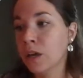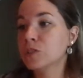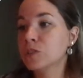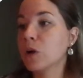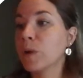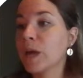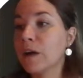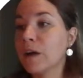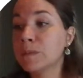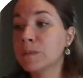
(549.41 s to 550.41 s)
So we
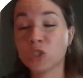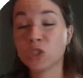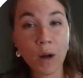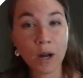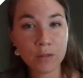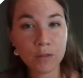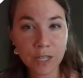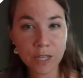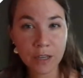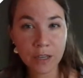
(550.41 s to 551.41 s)
have up to 12
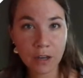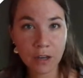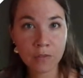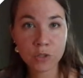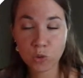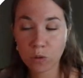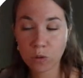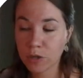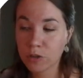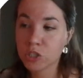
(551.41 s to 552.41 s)
feet of storm
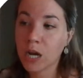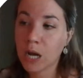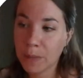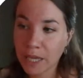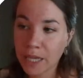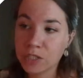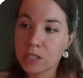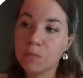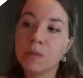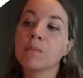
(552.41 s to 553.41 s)
surge coming into
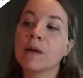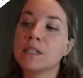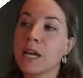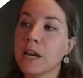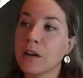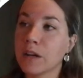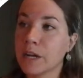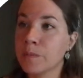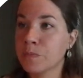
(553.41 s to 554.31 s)
the Big Bend area.